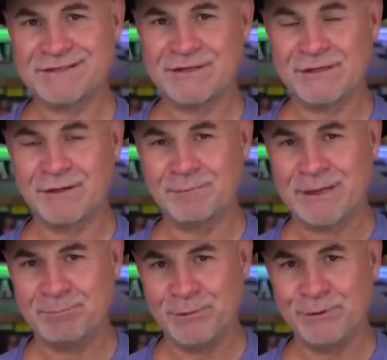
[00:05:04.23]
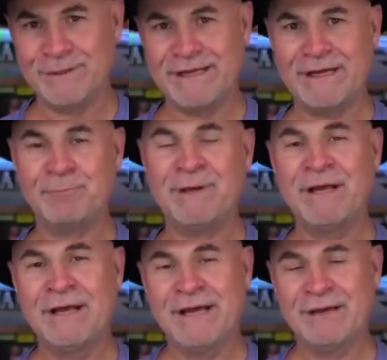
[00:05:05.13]
check out my boot camp.
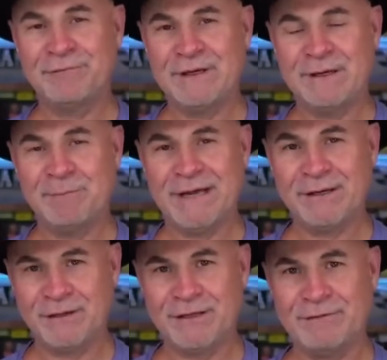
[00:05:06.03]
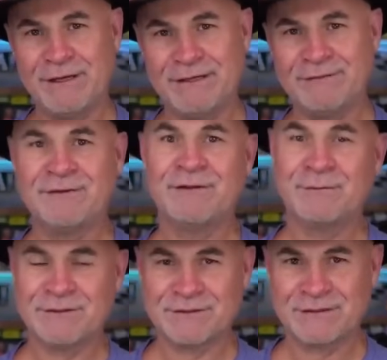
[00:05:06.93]
And if you need medical evidence,
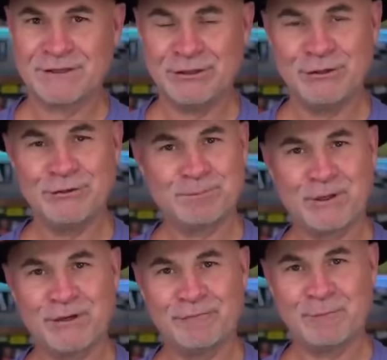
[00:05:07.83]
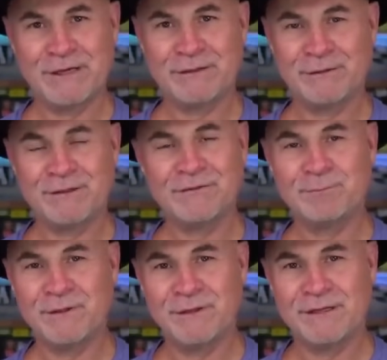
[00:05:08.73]
which is a huge part of a medical
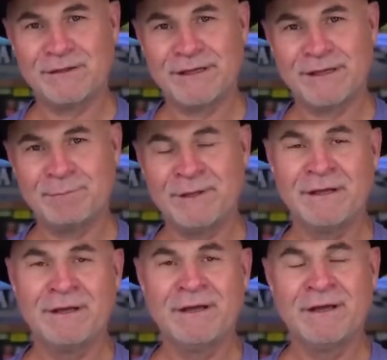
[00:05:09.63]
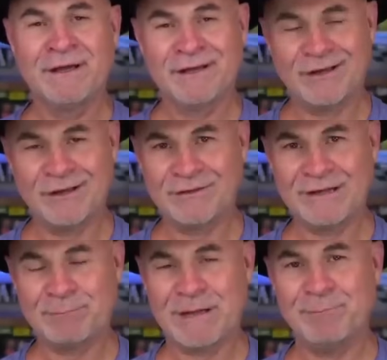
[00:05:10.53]
disability claim,
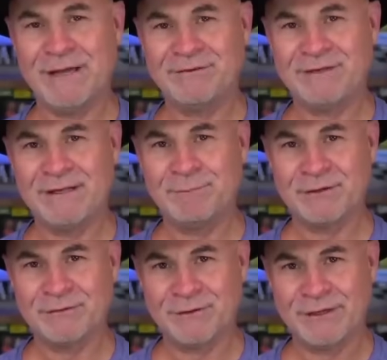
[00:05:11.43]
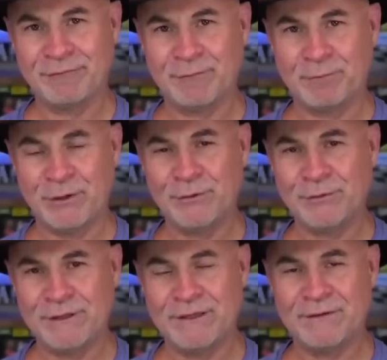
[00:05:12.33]
contact my med team. There's a link for
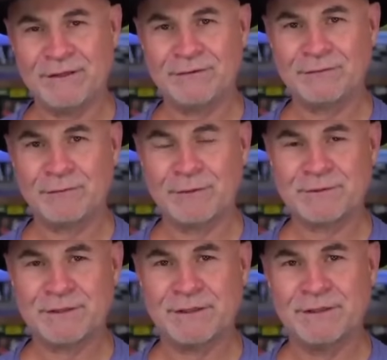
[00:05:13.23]
both in the description.